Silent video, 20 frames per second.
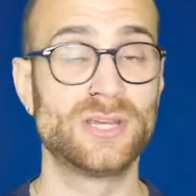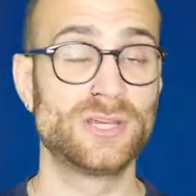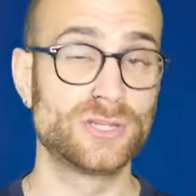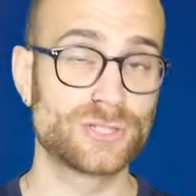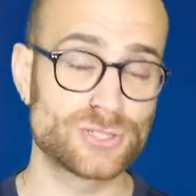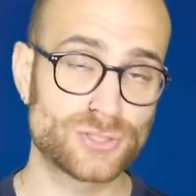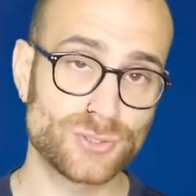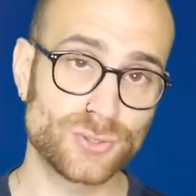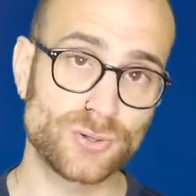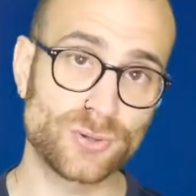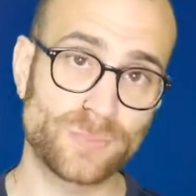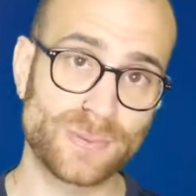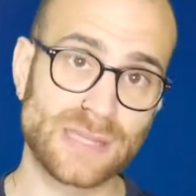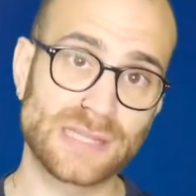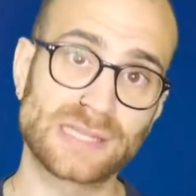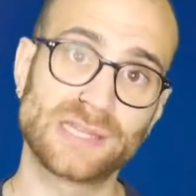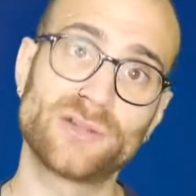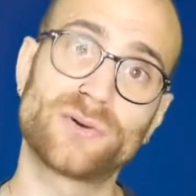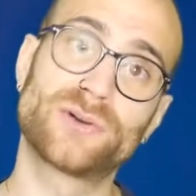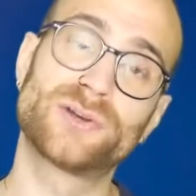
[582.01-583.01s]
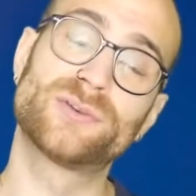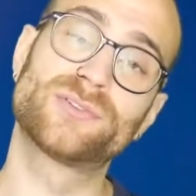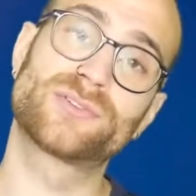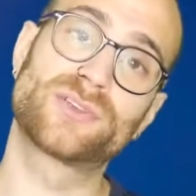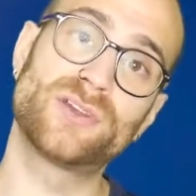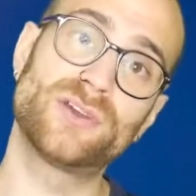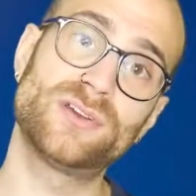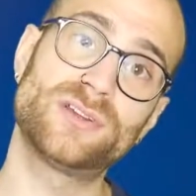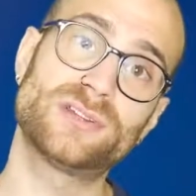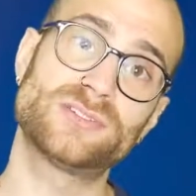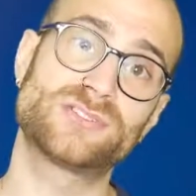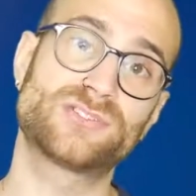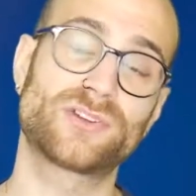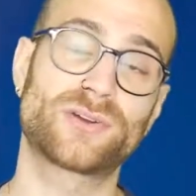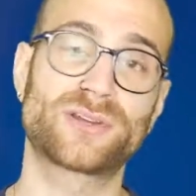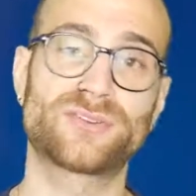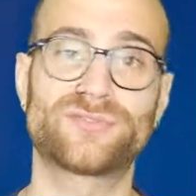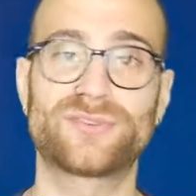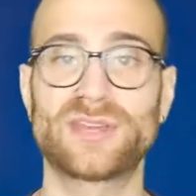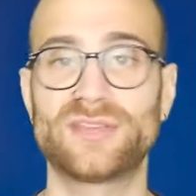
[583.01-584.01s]
Sure, being loyal's good and
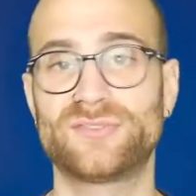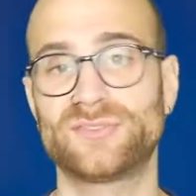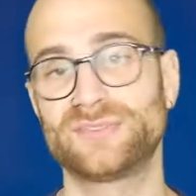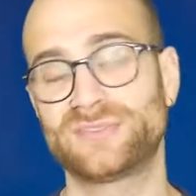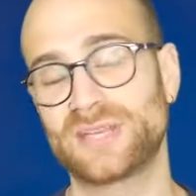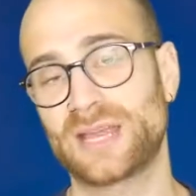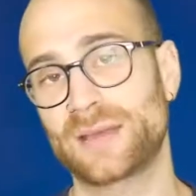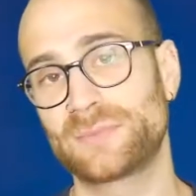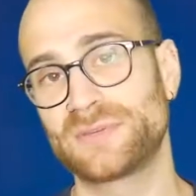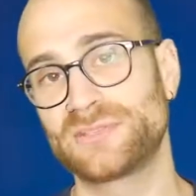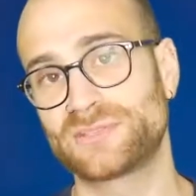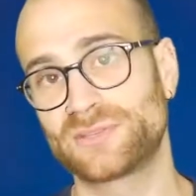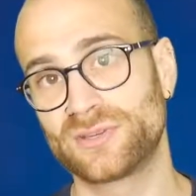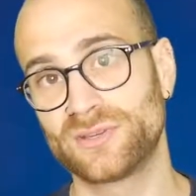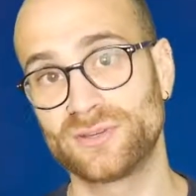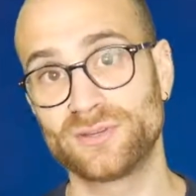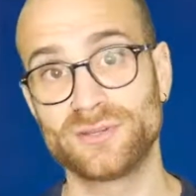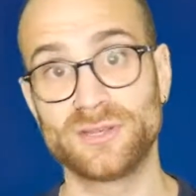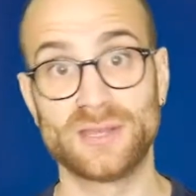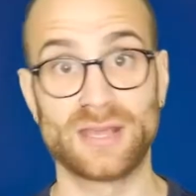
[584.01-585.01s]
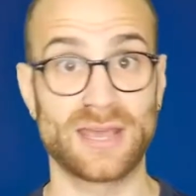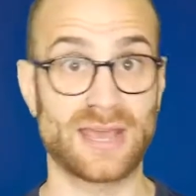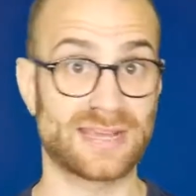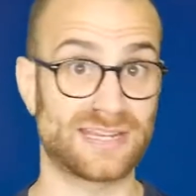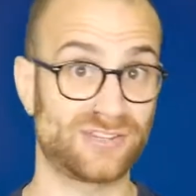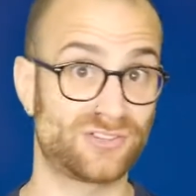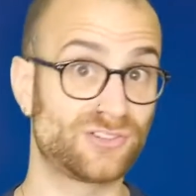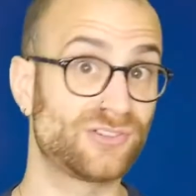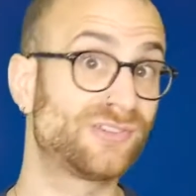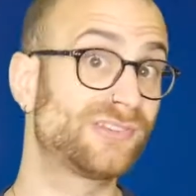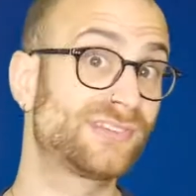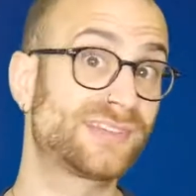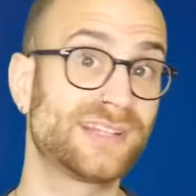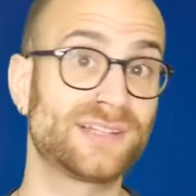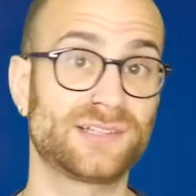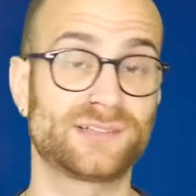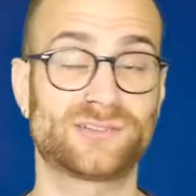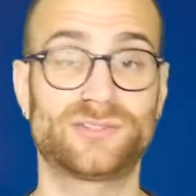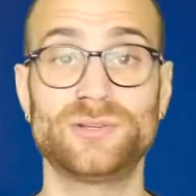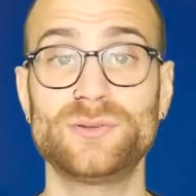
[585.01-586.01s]
showing faith in Tammy's good, and he should
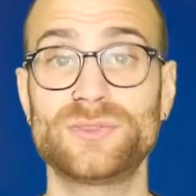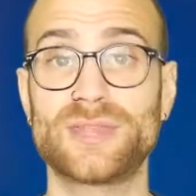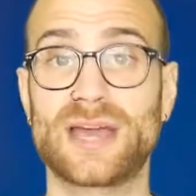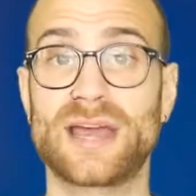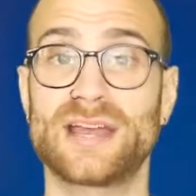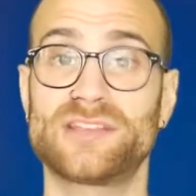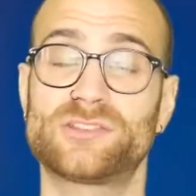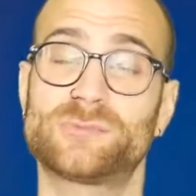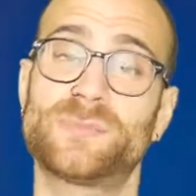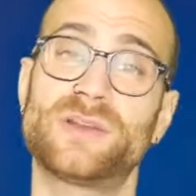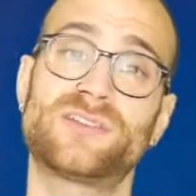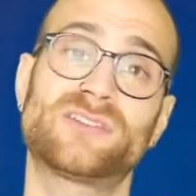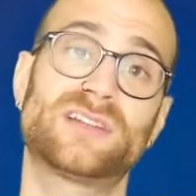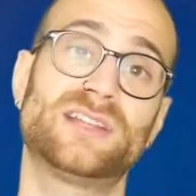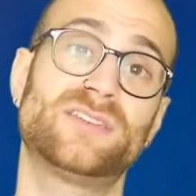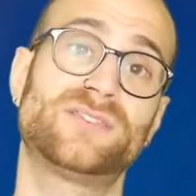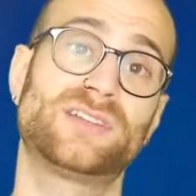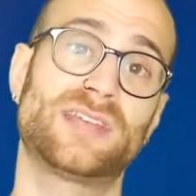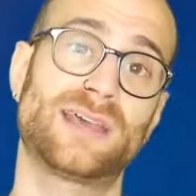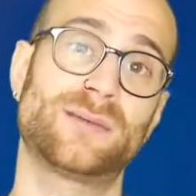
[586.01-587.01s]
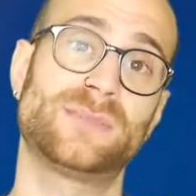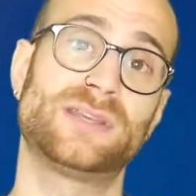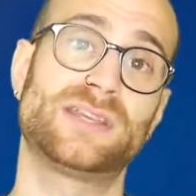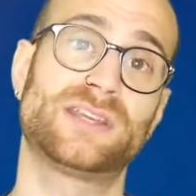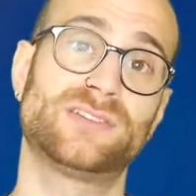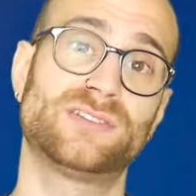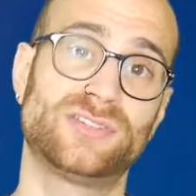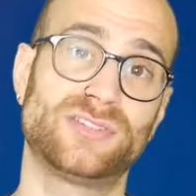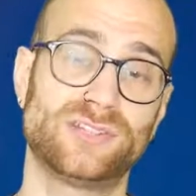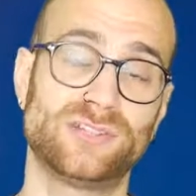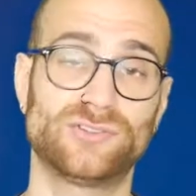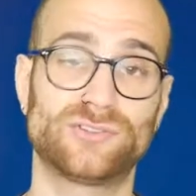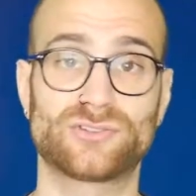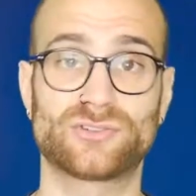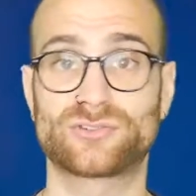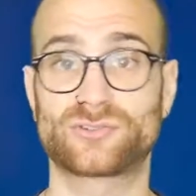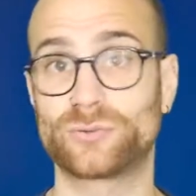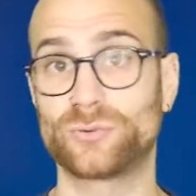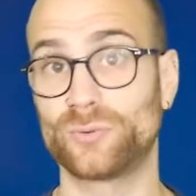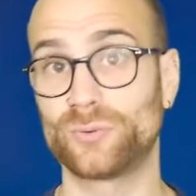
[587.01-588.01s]
still do that, especially if Tammy continues to
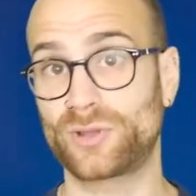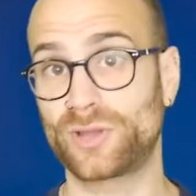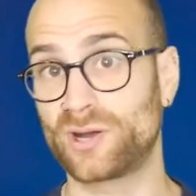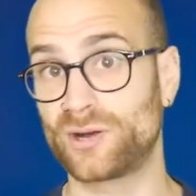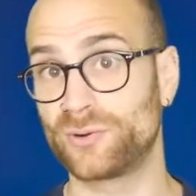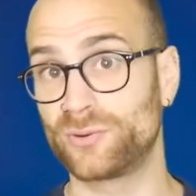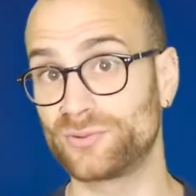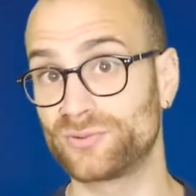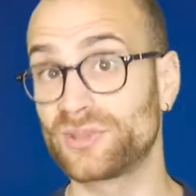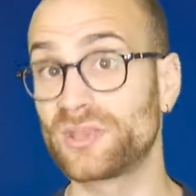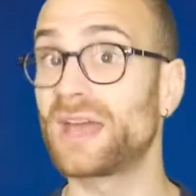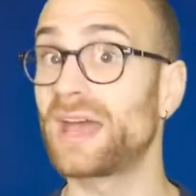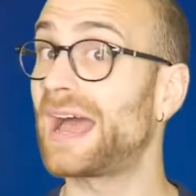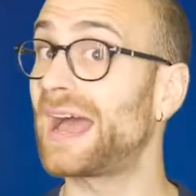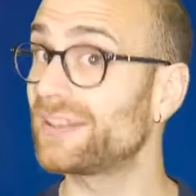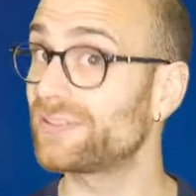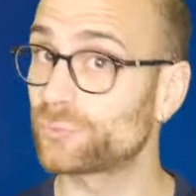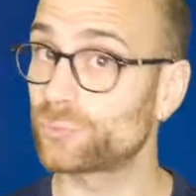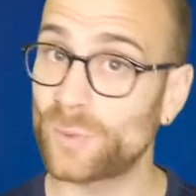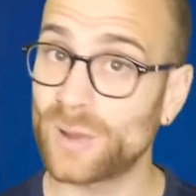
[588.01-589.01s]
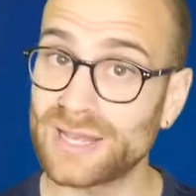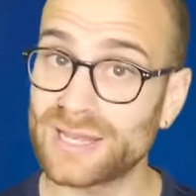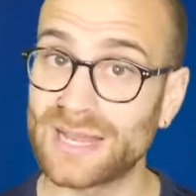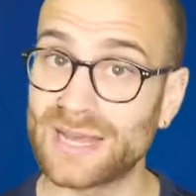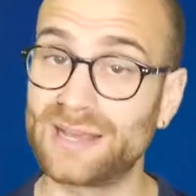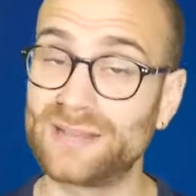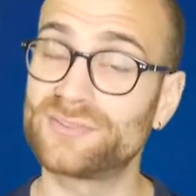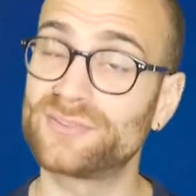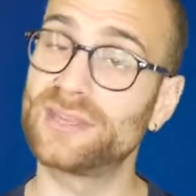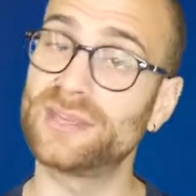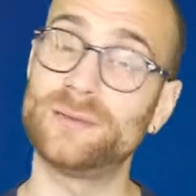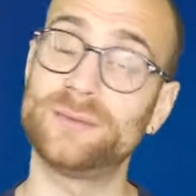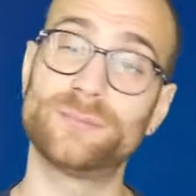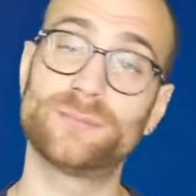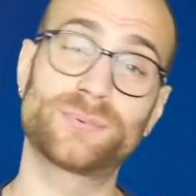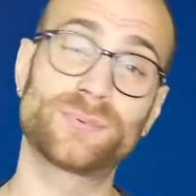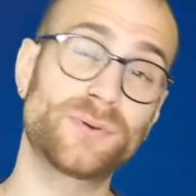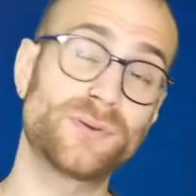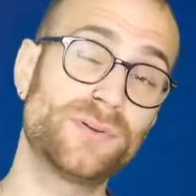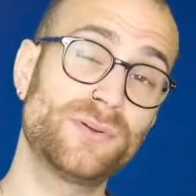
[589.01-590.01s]
score goals as well as
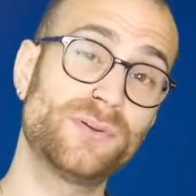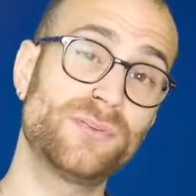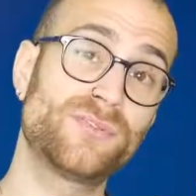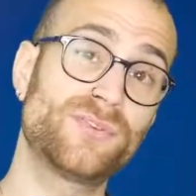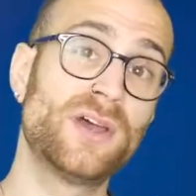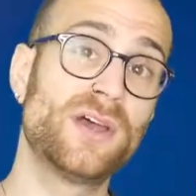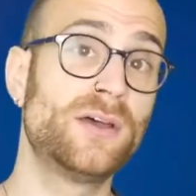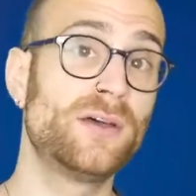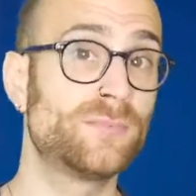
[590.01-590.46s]
improve,